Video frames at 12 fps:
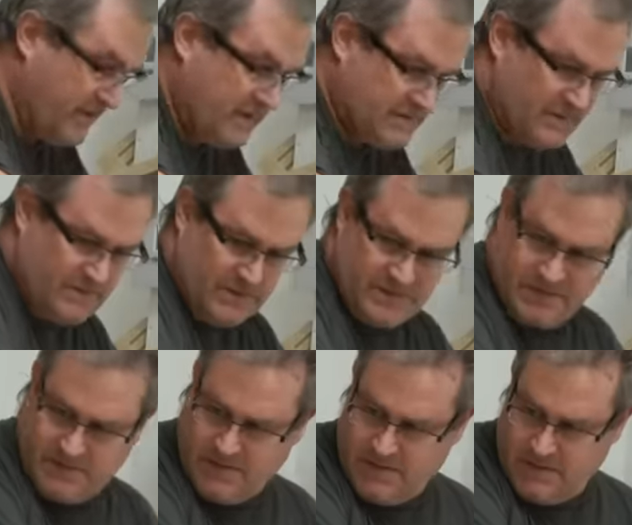is I'm
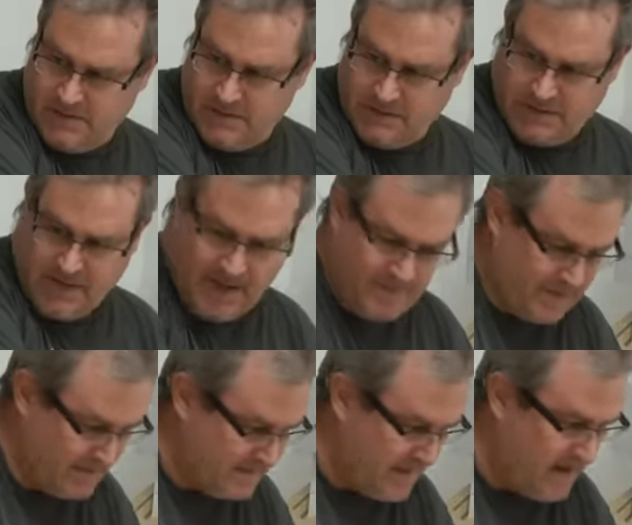just clamping
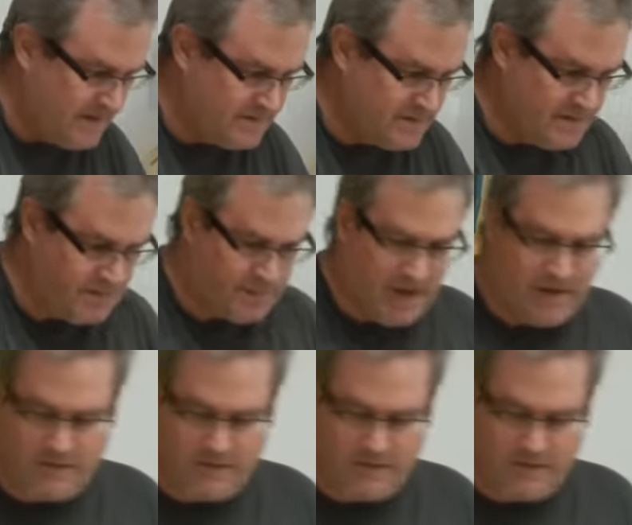it down to the plywood